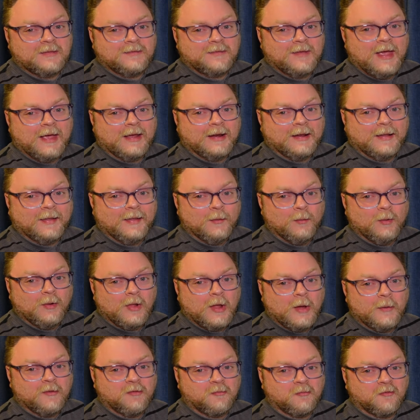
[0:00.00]
technically
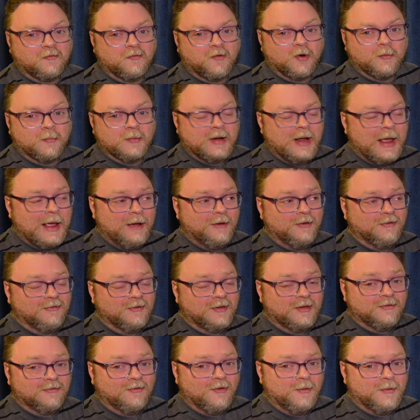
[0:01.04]
will always perform, but
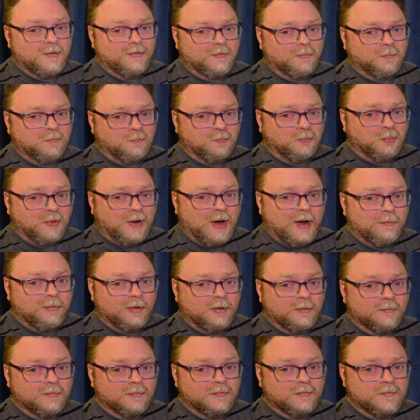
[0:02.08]
housing is always a
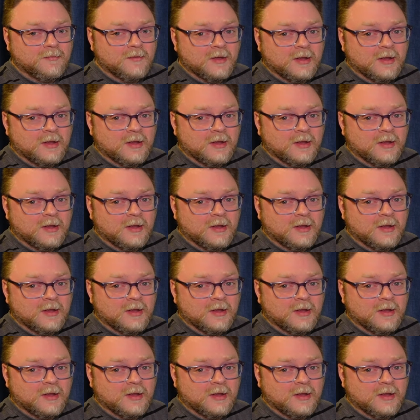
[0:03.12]
problem,